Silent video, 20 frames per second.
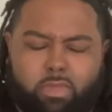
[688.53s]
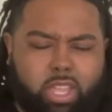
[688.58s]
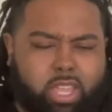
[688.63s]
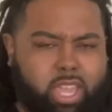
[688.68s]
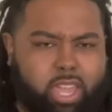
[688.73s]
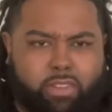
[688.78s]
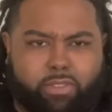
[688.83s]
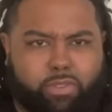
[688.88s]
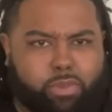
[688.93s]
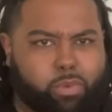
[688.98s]

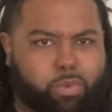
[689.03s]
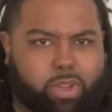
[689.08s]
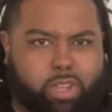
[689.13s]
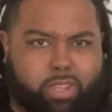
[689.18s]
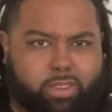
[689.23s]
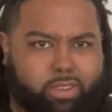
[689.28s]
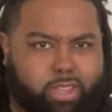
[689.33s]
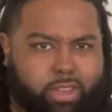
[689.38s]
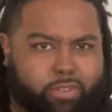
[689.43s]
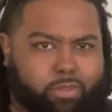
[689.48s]

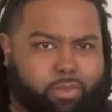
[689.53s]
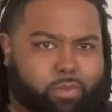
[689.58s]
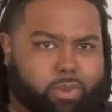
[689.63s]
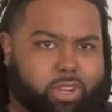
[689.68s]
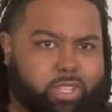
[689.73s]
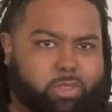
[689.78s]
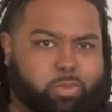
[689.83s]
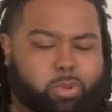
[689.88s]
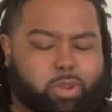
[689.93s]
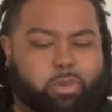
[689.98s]
everyone
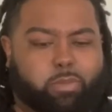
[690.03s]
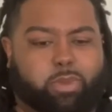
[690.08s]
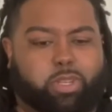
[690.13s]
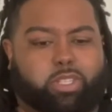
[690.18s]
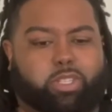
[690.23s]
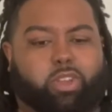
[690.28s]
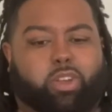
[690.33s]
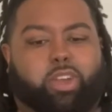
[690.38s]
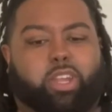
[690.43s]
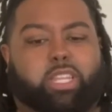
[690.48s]
is pretty much
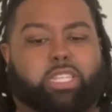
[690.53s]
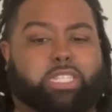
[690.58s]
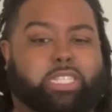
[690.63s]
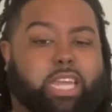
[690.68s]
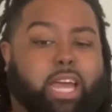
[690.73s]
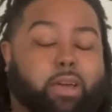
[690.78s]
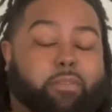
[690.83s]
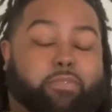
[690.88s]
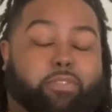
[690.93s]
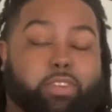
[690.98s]
gone. It's
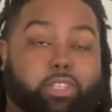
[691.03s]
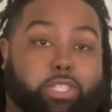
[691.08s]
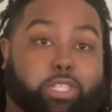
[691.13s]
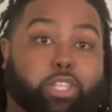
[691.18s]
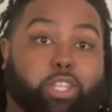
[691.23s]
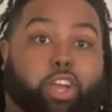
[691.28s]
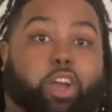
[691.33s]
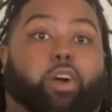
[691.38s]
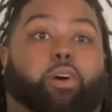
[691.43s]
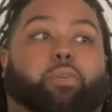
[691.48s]
time for us to
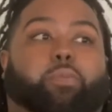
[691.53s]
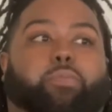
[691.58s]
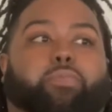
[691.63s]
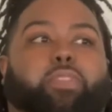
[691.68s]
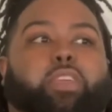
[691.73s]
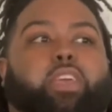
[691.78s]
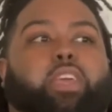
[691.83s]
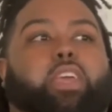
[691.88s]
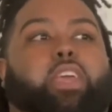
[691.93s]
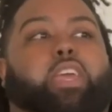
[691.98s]
go.
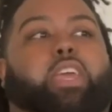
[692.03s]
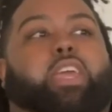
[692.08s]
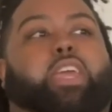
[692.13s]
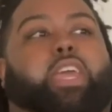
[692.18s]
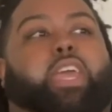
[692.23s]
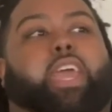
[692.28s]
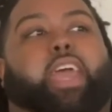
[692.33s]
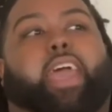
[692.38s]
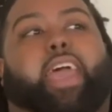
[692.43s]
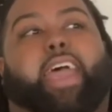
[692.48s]

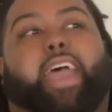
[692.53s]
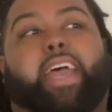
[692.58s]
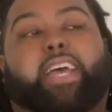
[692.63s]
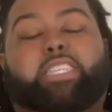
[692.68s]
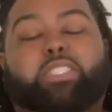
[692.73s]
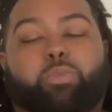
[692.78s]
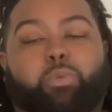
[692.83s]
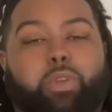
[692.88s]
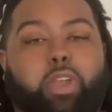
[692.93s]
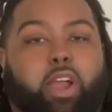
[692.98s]
As
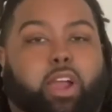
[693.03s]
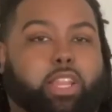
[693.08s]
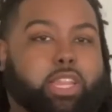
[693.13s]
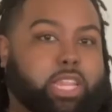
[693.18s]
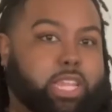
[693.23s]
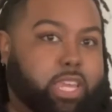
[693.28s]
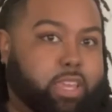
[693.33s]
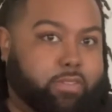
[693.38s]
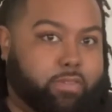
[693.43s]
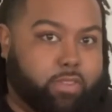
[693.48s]
we are
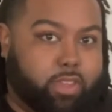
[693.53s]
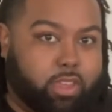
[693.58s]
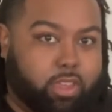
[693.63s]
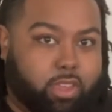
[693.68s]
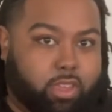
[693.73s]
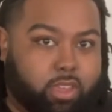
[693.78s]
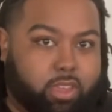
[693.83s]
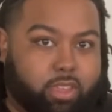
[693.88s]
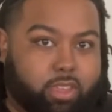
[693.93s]
leaving,